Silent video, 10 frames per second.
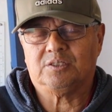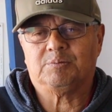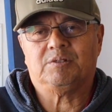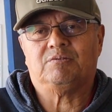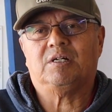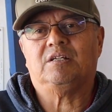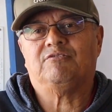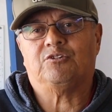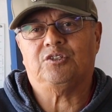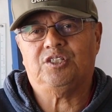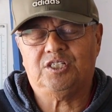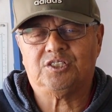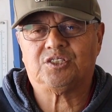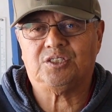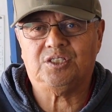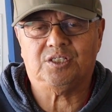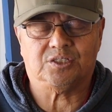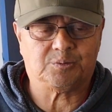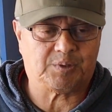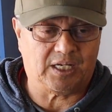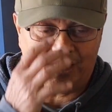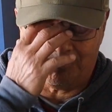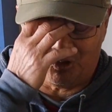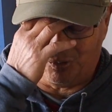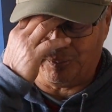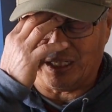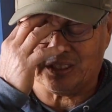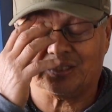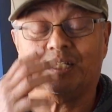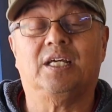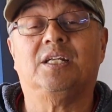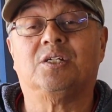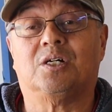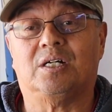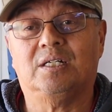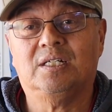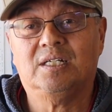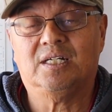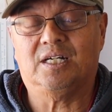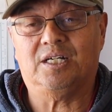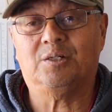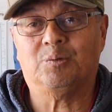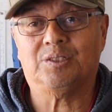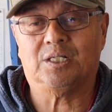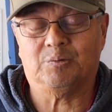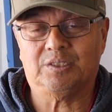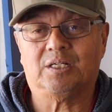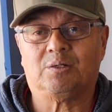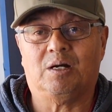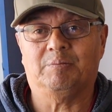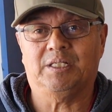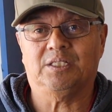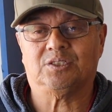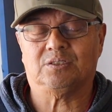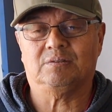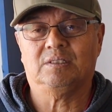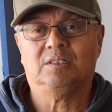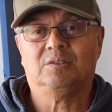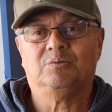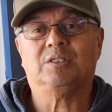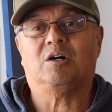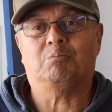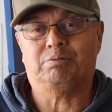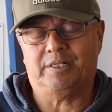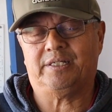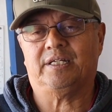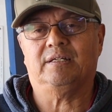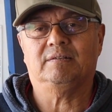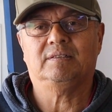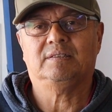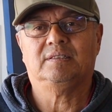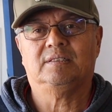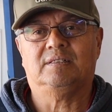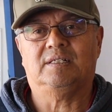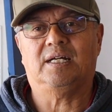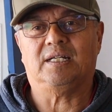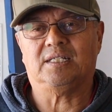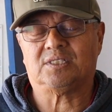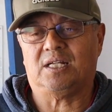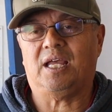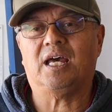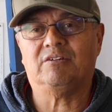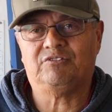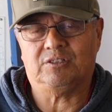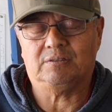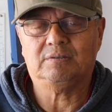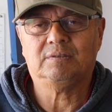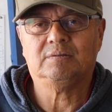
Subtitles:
It's been running for years and years. Probably had more passes than any car or Irwindale with that combination without braking. All right, it's an anvil.